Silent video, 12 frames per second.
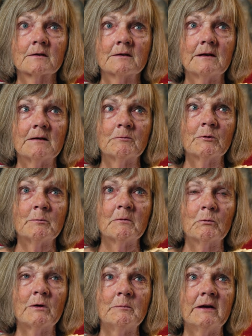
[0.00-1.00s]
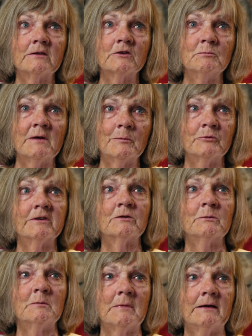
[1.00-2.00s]
Yeah, we, we made good memories.
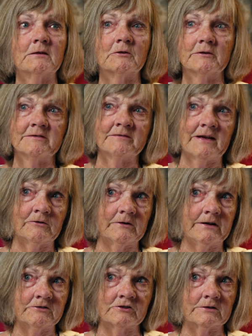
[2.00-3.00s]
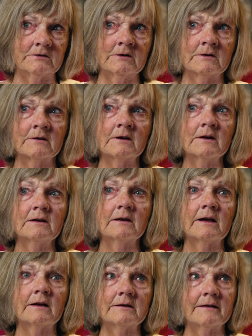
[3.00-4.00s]
We made a good foundation.
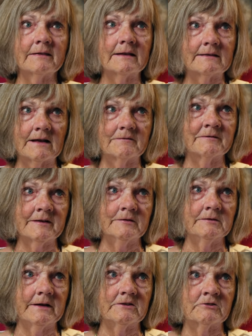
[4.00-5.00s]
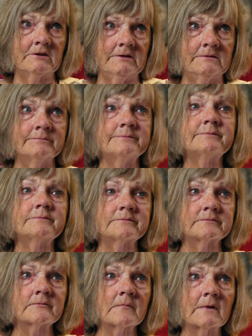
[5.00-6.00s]
And I think that foundation
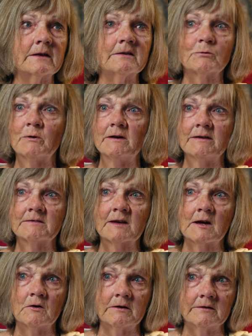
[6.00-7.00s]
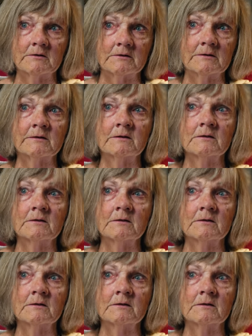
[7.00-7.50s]
is what has carried her.